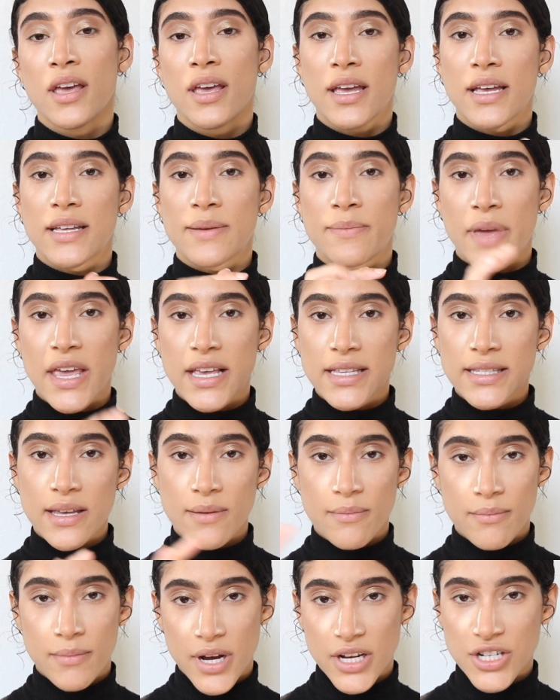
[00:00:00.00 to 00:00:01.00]
it makes
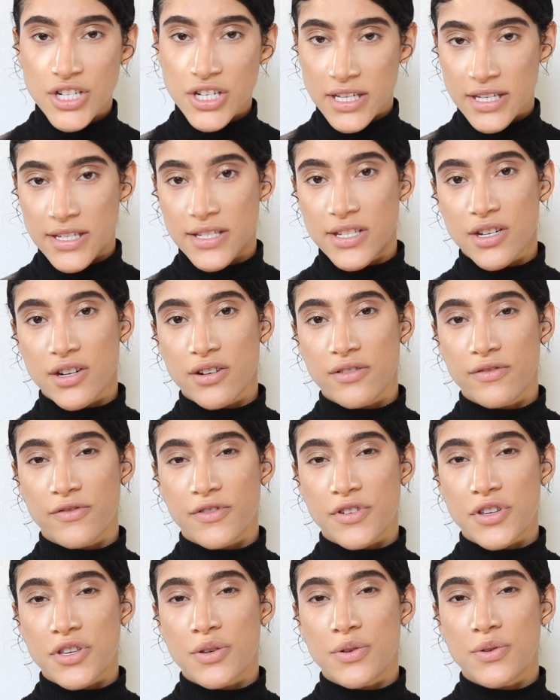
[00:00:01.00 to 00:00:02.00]
it much easier for
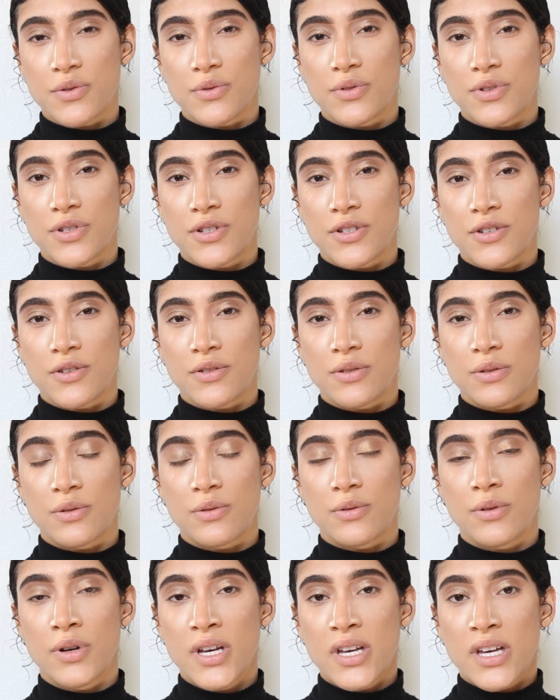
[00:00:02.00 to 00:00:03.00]
you
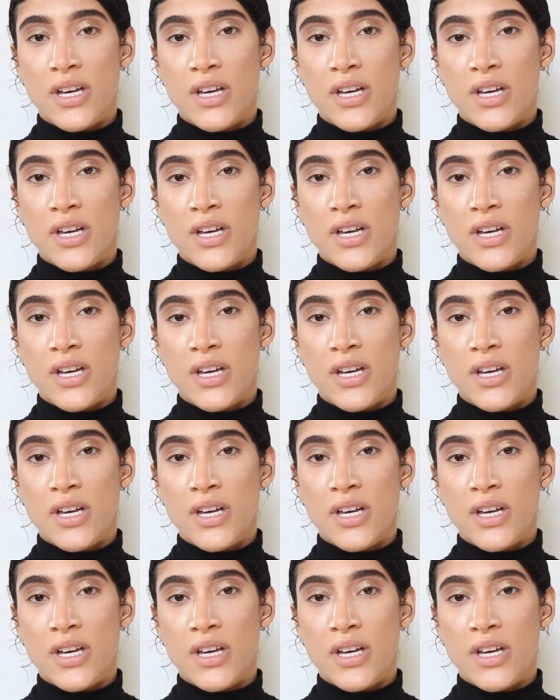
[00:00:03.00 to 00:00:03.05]
to